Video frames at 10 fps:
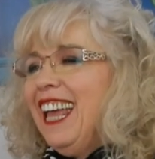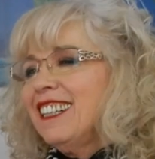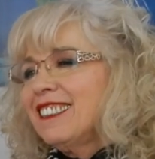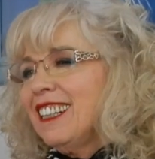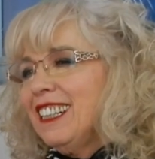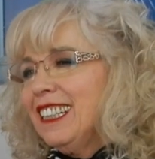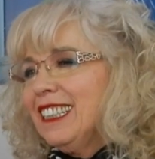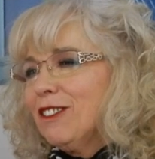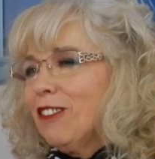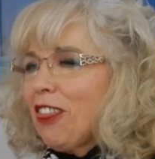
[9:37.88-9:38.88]

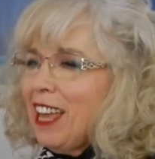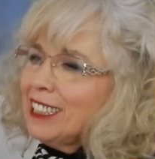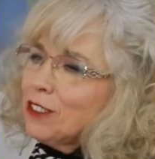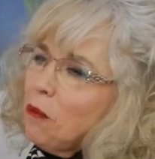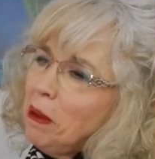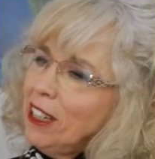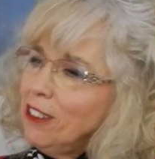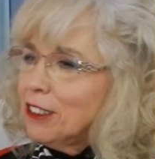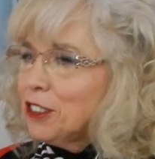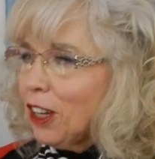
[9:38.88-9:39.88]
Excellent. Well, thanks for being
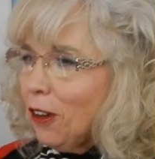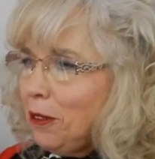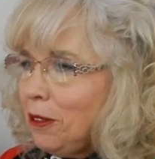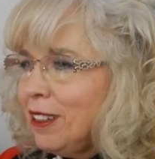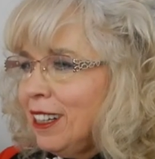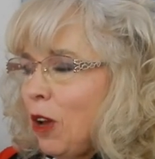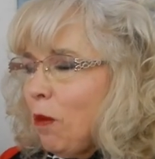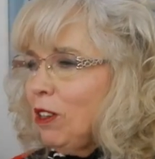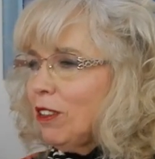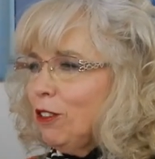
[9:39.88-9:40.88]
on the show.
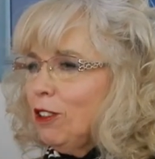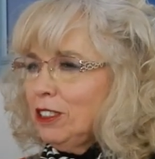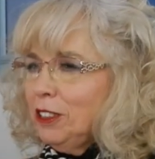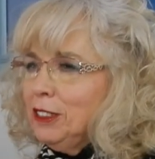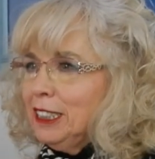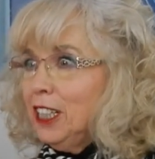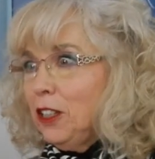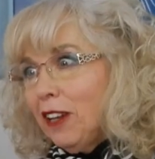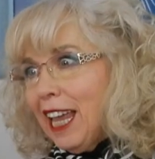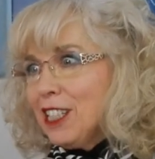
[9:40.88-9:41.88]
We look forward to seeing
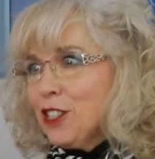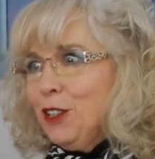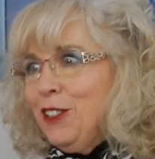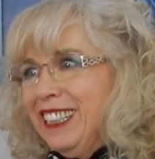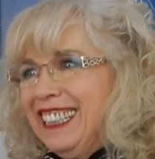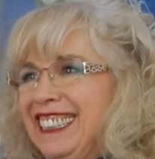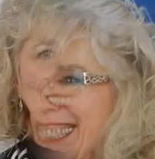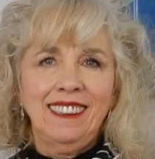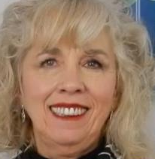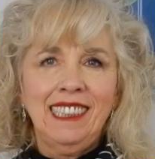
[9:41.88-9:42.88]
you again soon.
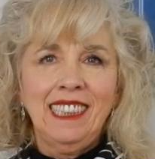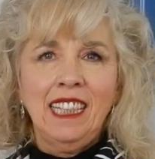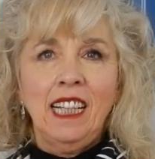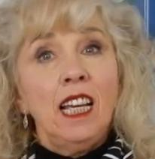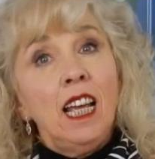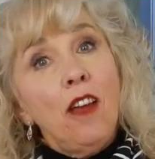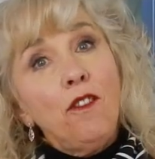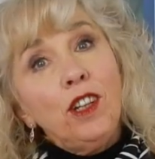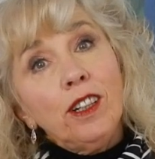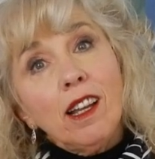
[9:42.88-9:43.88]

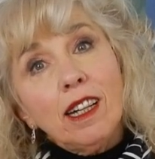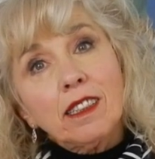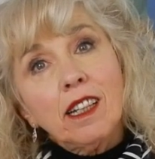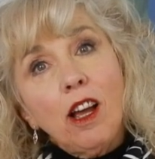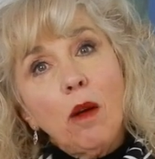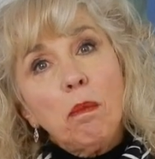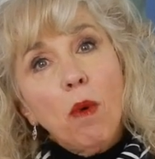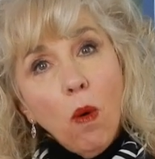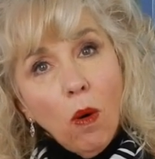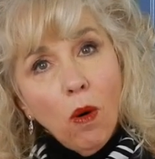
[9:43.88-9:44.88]
If you'd like to know
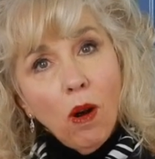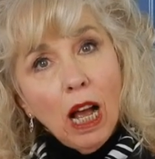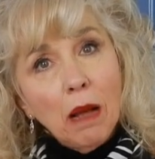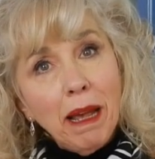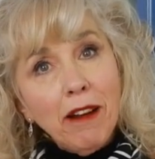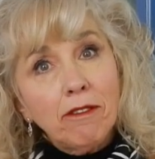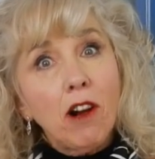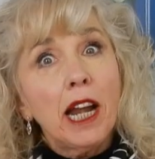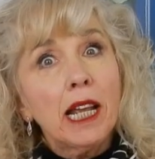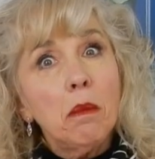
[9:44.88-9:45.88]
more about
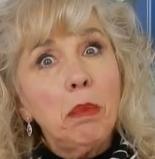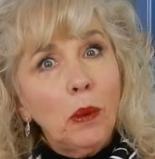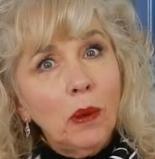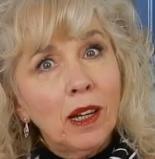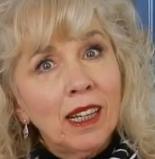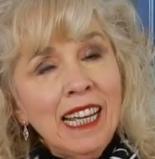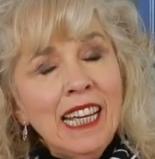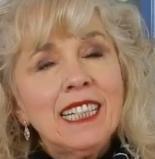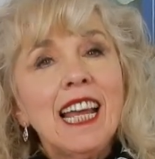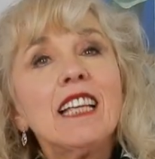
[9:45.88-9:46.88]
writing a book,
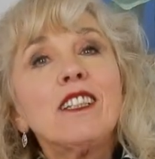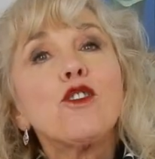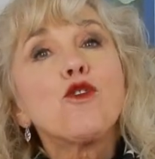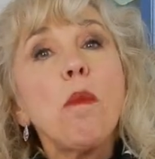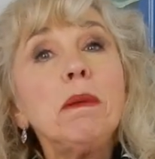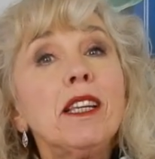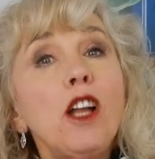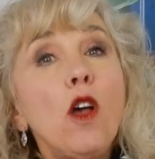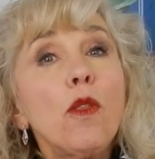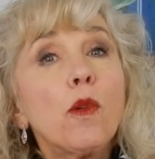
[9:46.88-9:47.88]
just drop us a
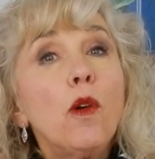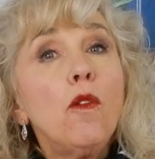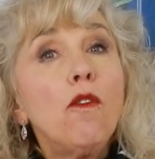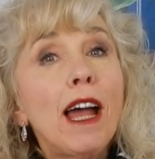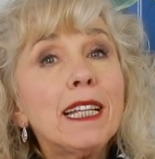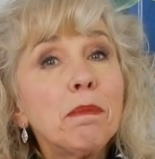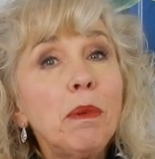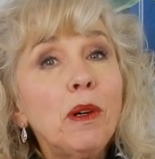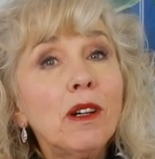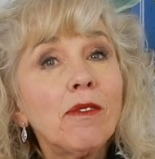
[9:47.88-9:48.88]
note through
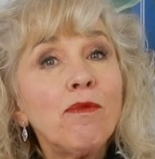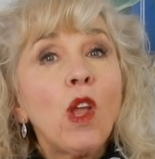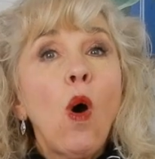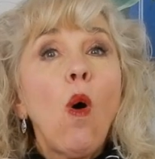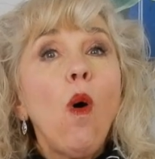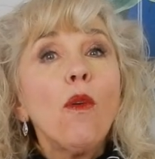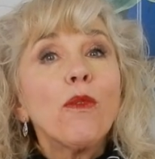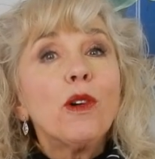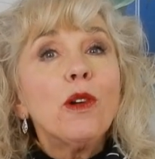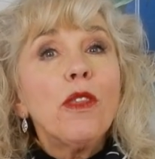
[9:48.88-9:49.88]
Facebook or
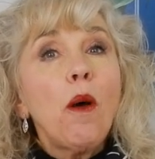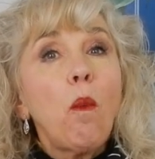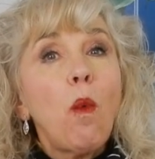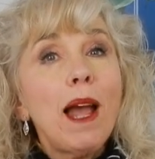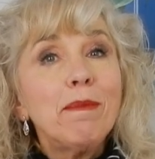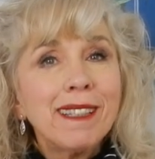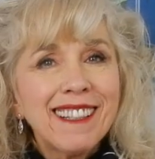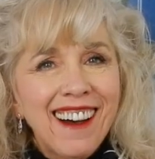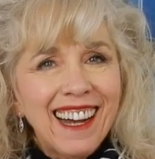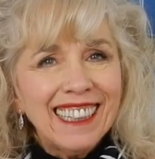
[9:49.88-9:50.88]
through the
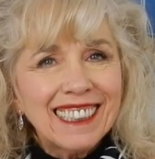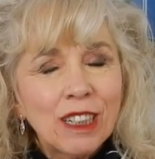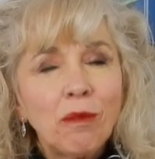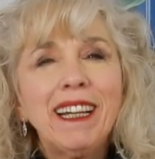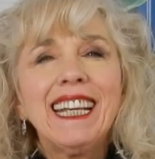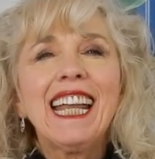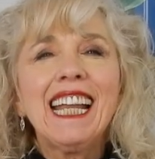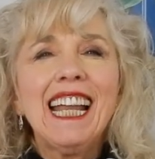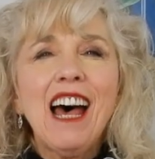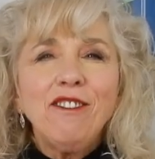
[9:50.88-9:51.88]
website. We'd
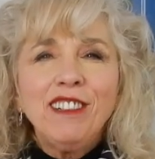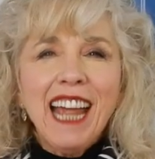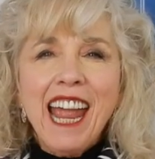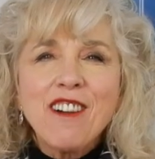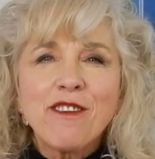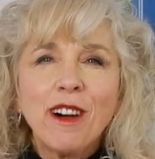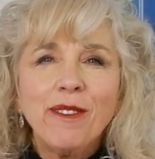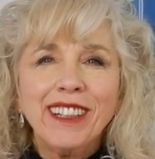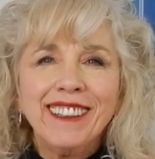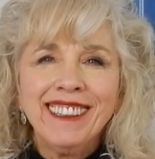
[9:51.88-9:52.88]
love to hear
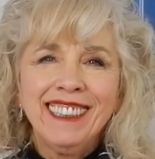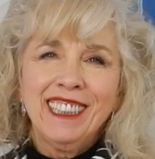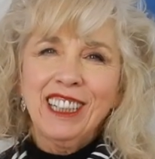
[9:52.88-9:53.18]
from you.